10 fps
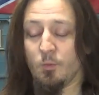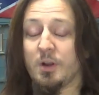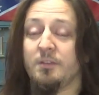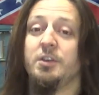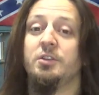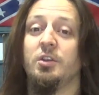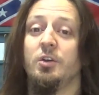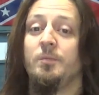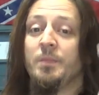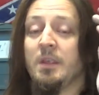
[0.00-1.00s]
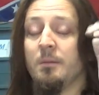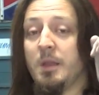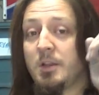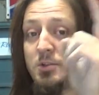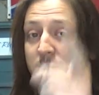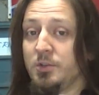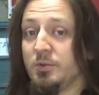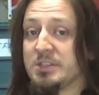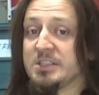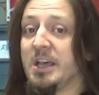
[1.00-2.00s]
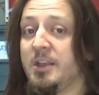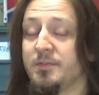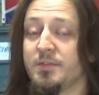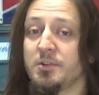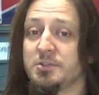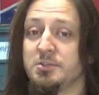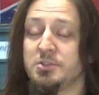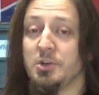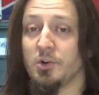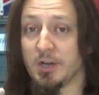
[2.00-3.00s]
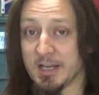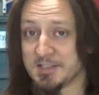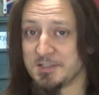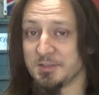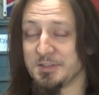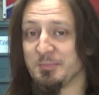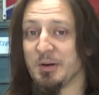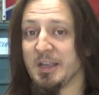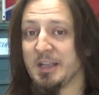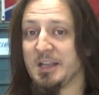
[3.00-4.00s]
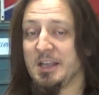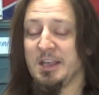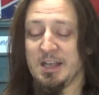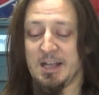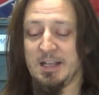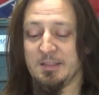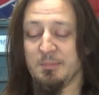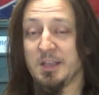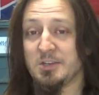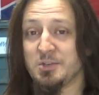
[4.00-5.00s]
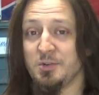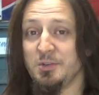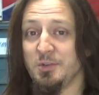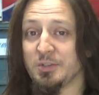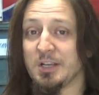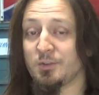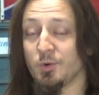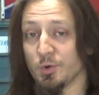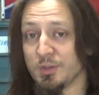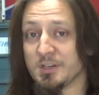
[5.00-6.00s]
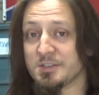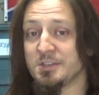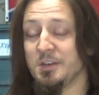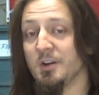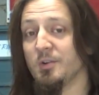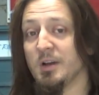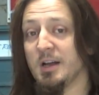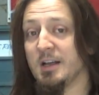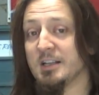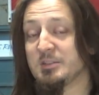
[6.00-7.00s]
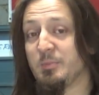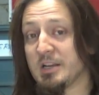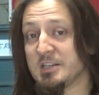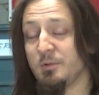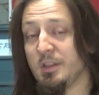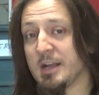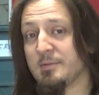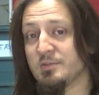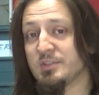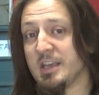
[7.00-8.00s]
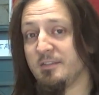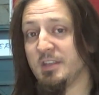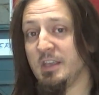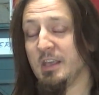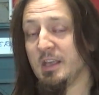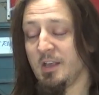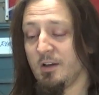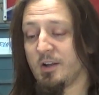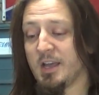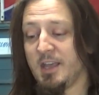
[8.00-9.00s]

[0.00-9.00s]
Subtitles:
Whatever you do, make sure you do it safe, because it's your asses on this bike, and make sure you don't cut corners, you know, especially when it comes to safety.